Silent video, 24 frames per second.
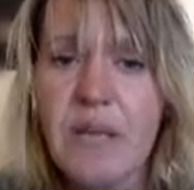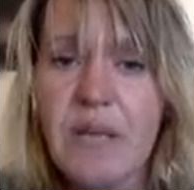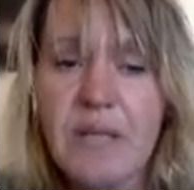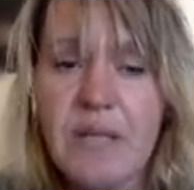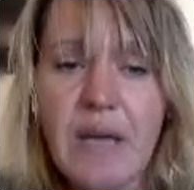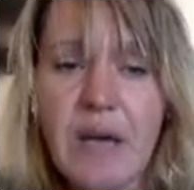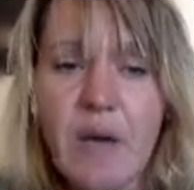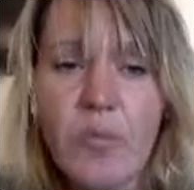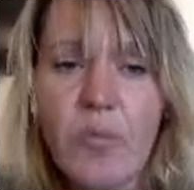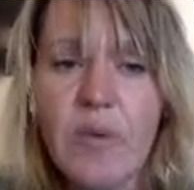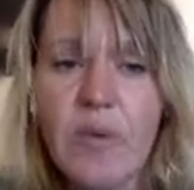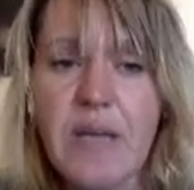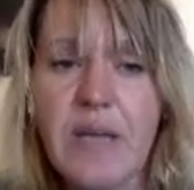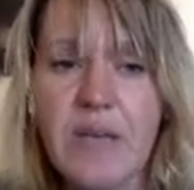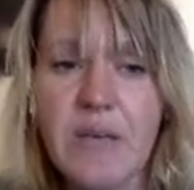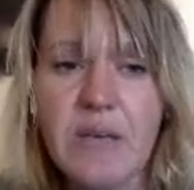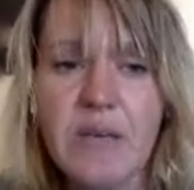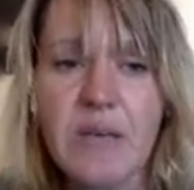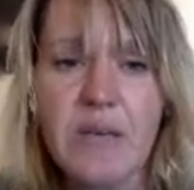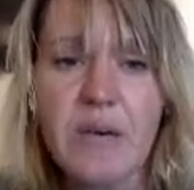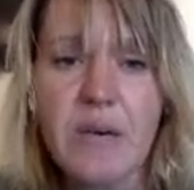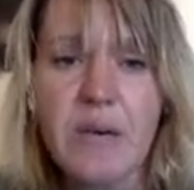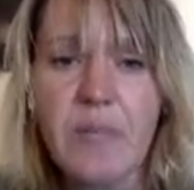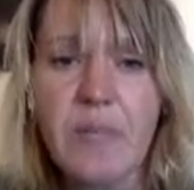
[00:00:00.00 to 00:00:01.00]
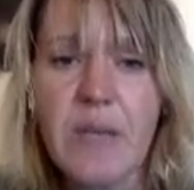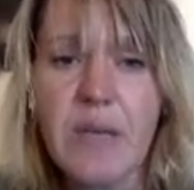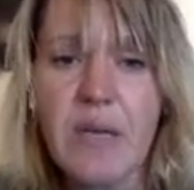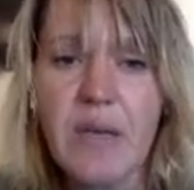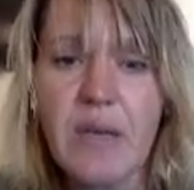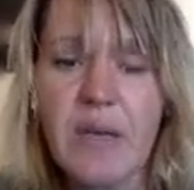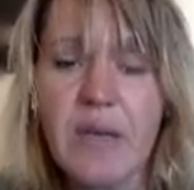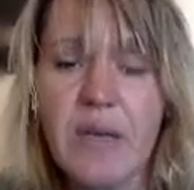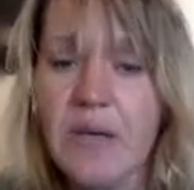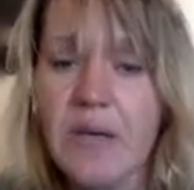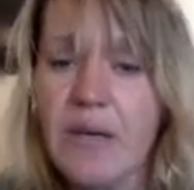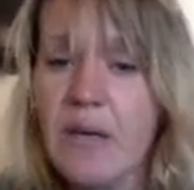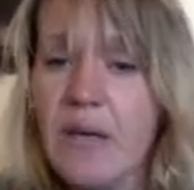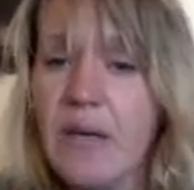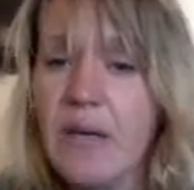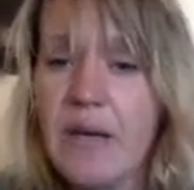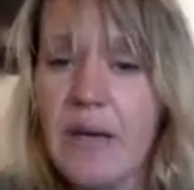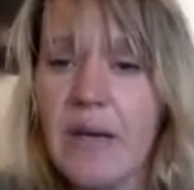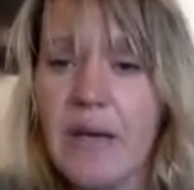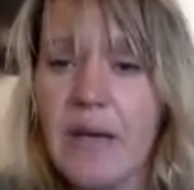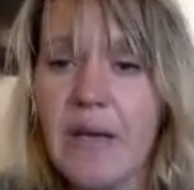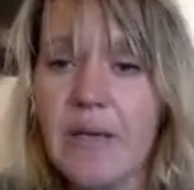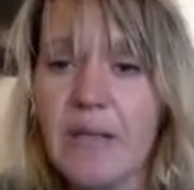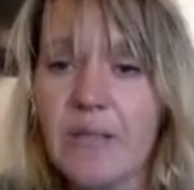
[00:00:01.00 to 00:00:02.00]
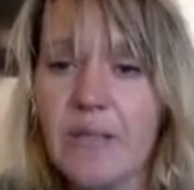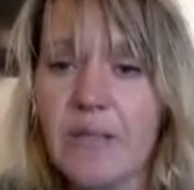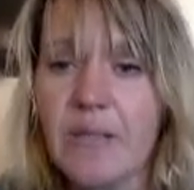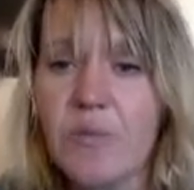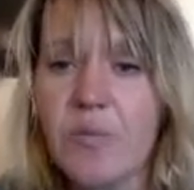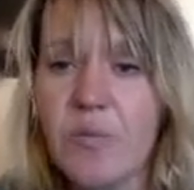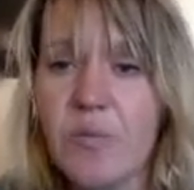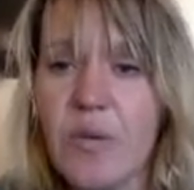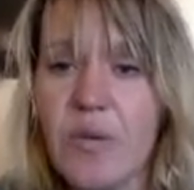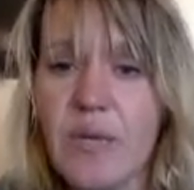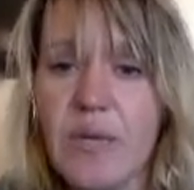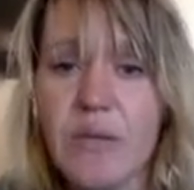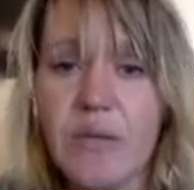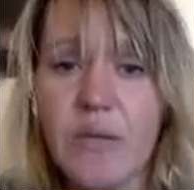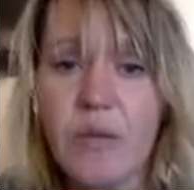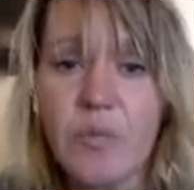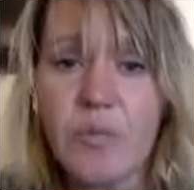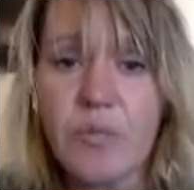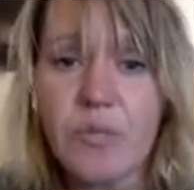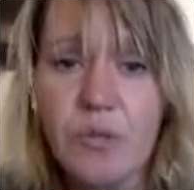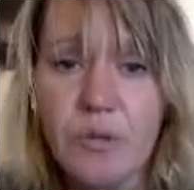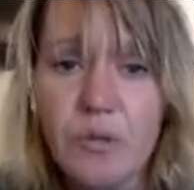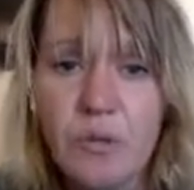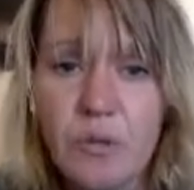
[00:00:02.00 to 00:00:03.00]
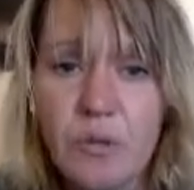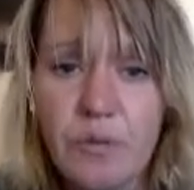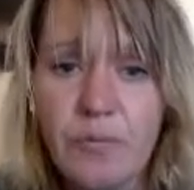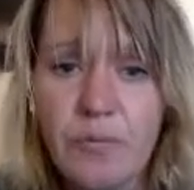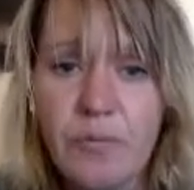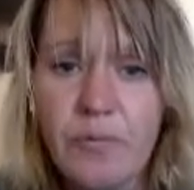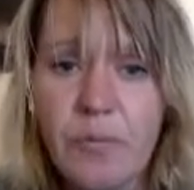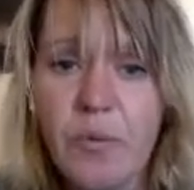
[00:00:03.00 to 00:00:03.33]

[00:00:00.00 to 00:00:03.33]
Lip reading: that we can come in and we can observe,